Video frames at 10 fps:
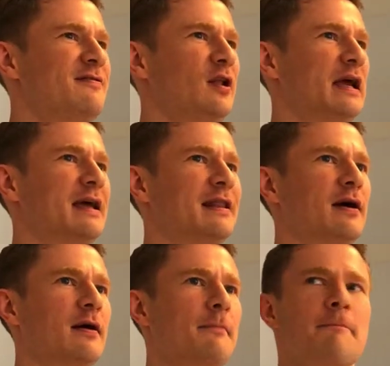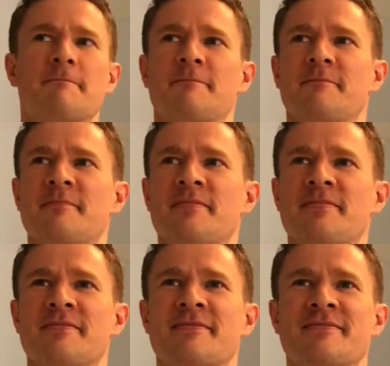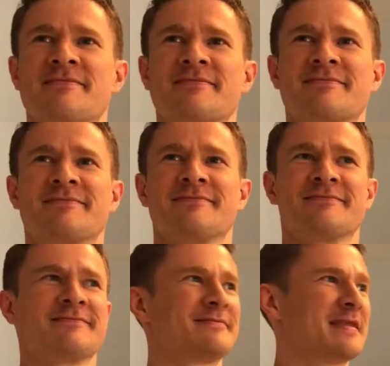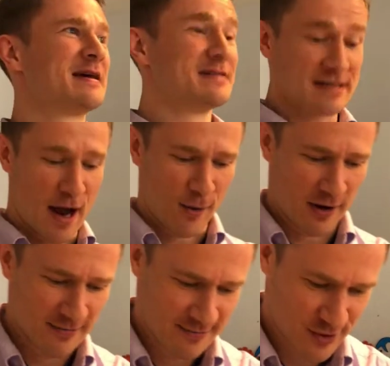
filling in there? Sour. Sour.